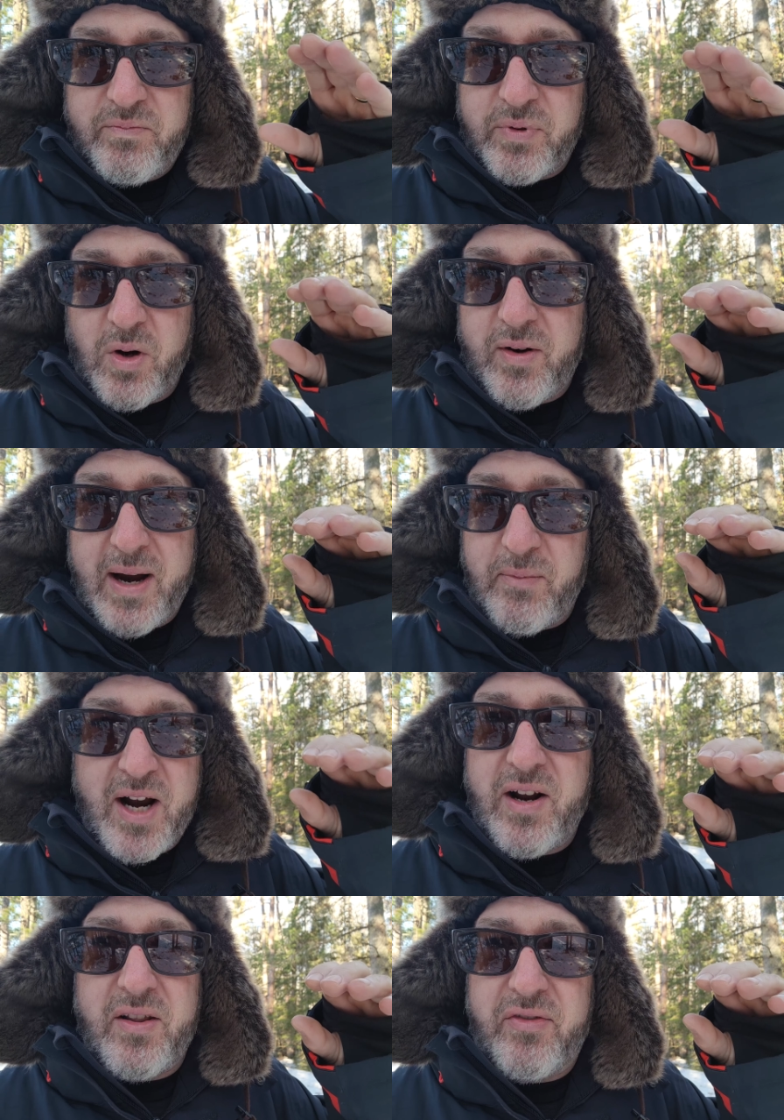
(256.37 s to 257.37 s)
program
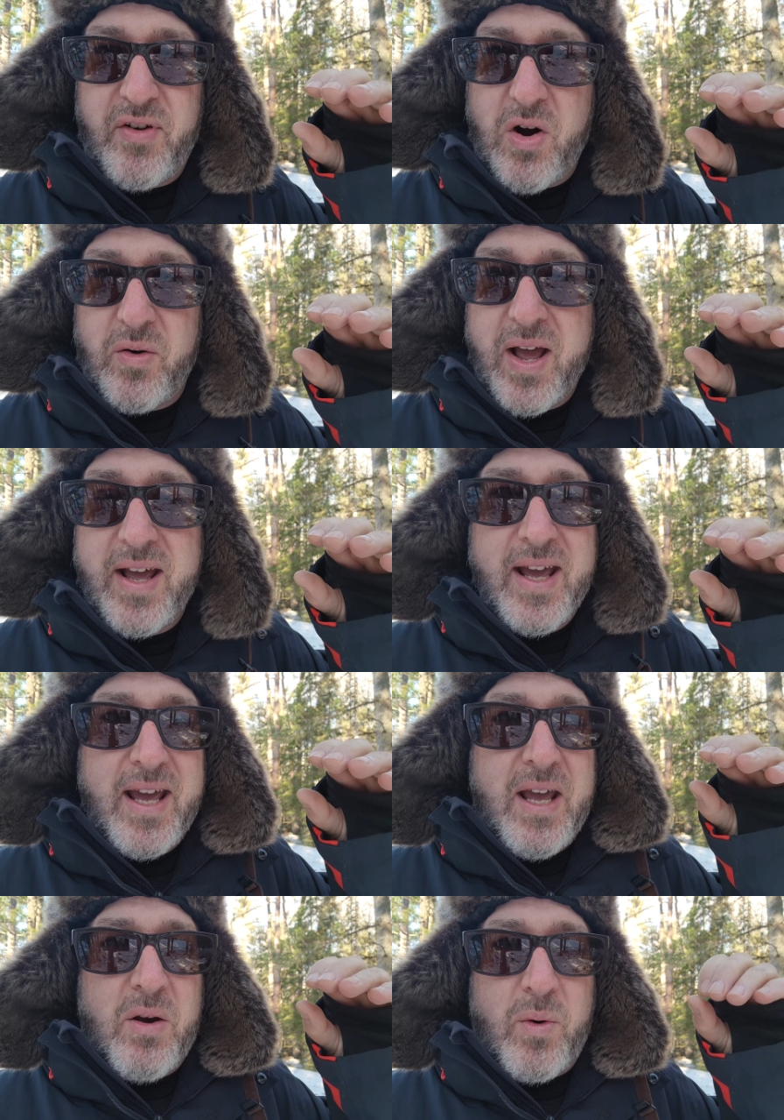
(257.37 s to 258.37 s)
right on the phone
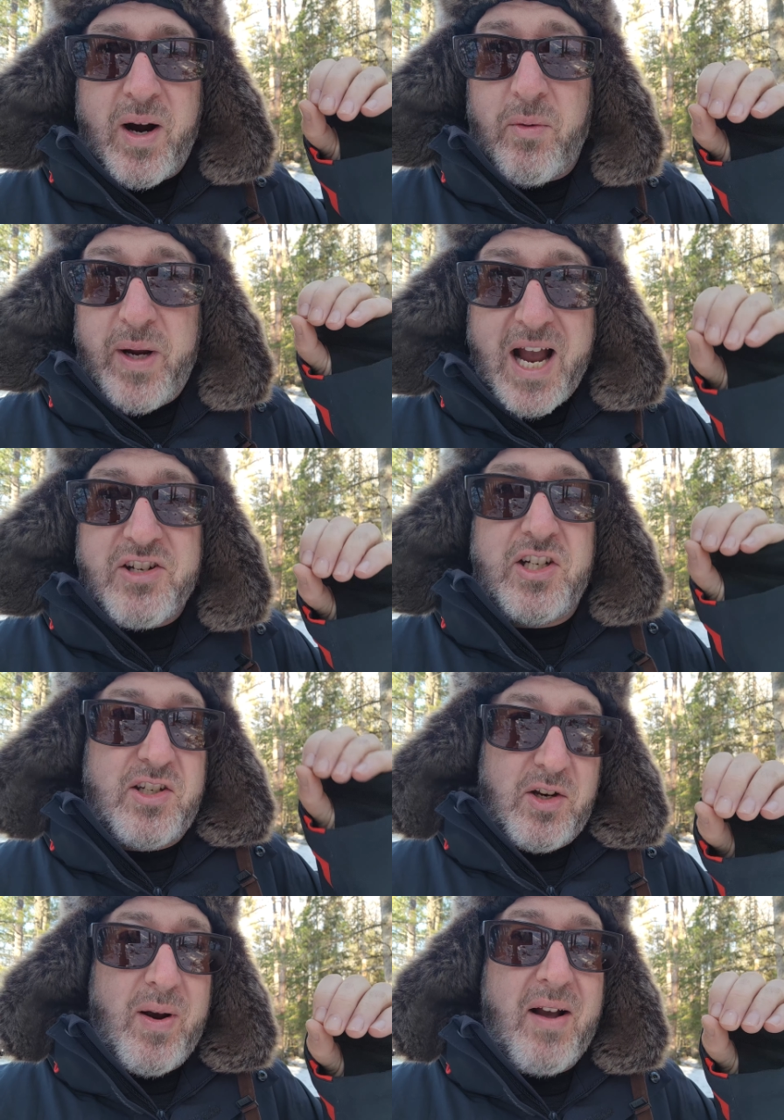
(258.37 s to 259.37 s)
where we actually
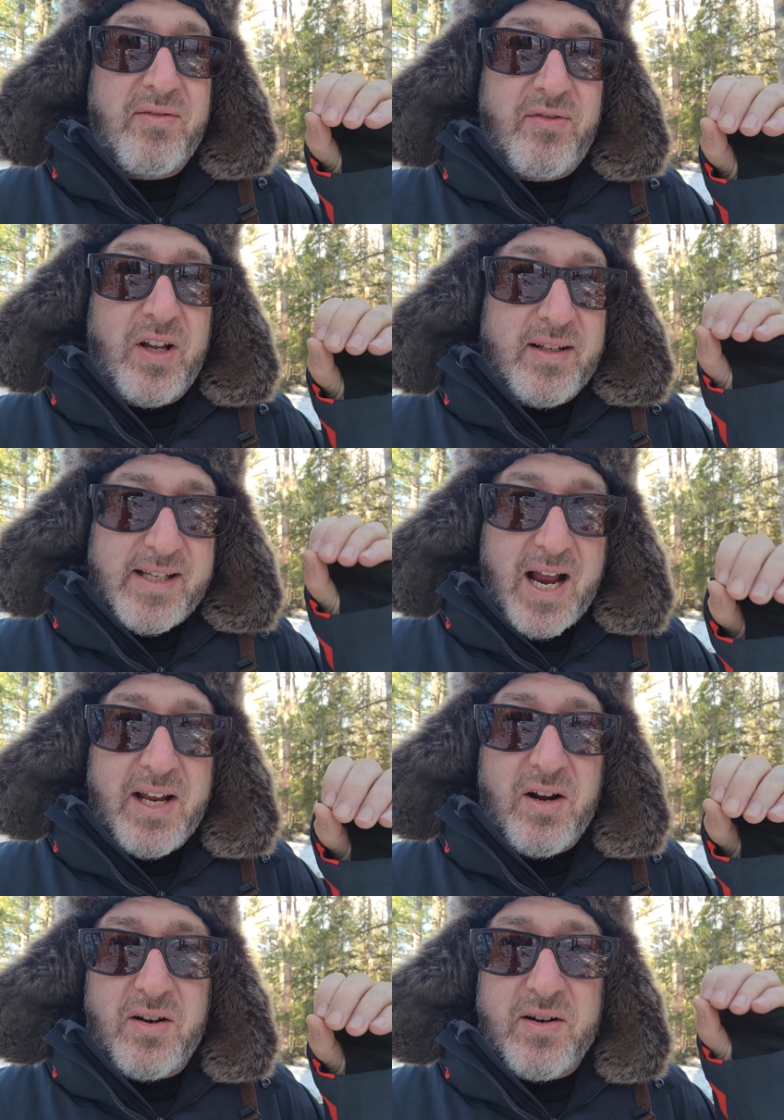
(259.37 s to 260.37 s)
do have
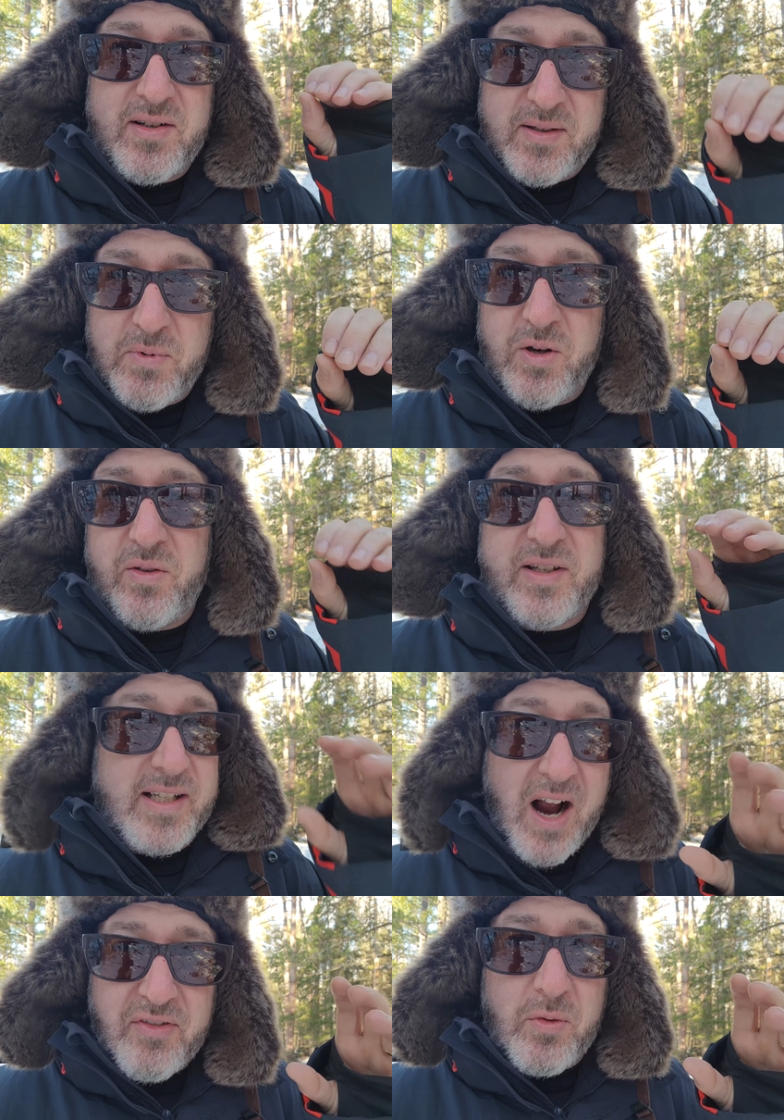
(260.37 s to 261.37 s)
Zhiyun Smooth
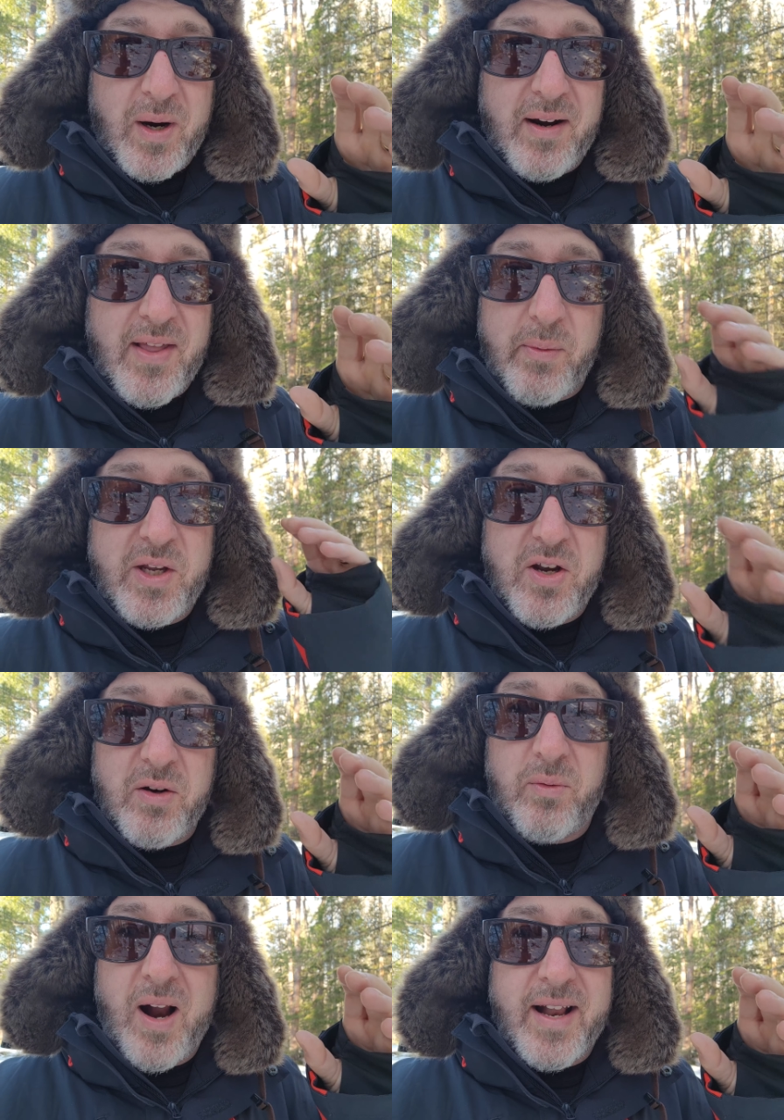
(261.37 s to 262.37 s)
software that we
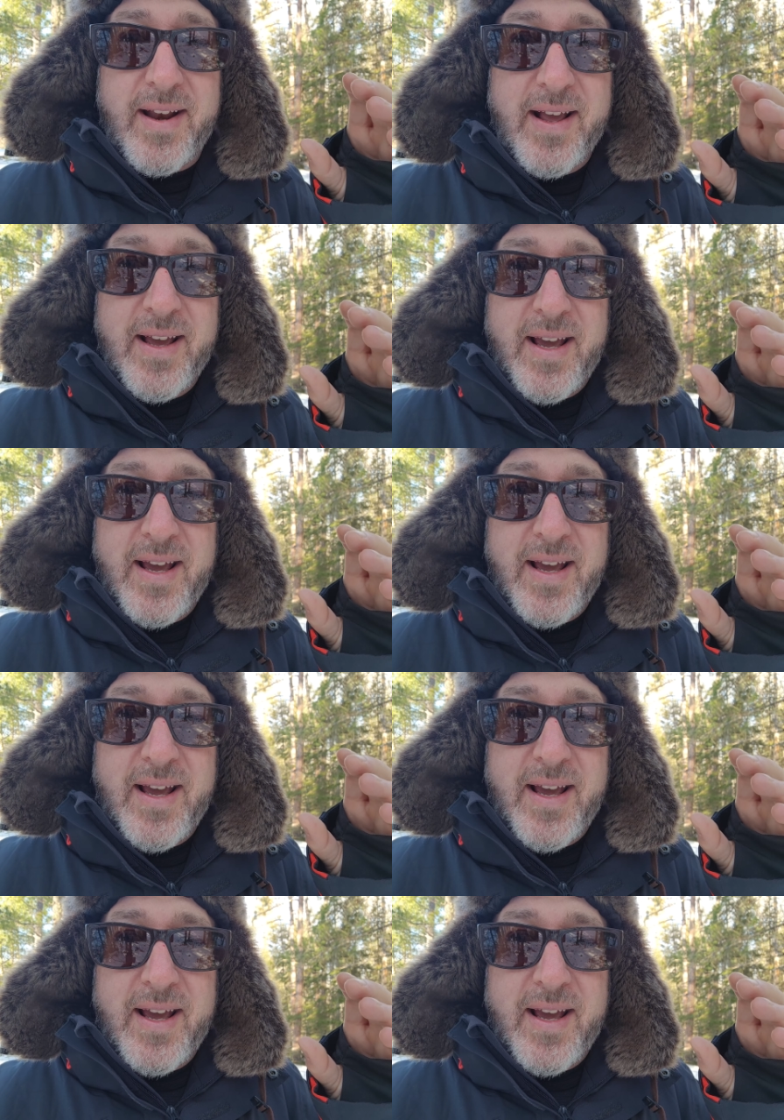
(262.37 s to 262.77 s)
could run,